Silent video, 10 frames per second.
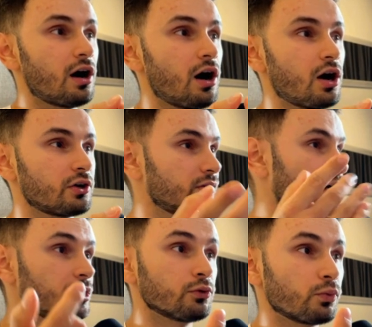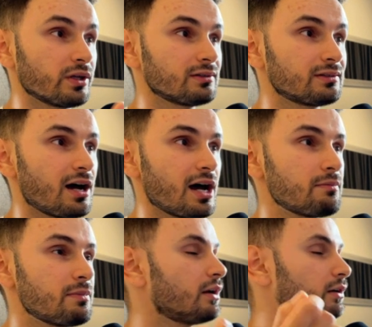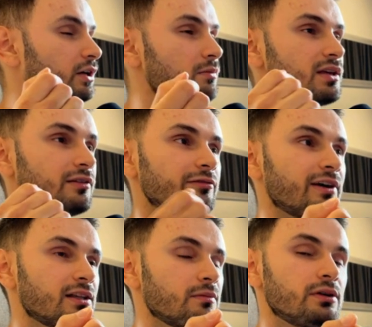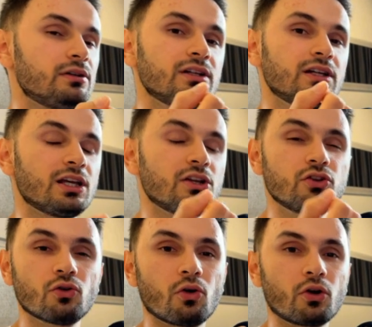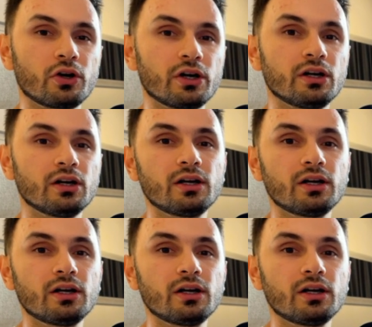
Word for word: are done in real time and are going to be available in your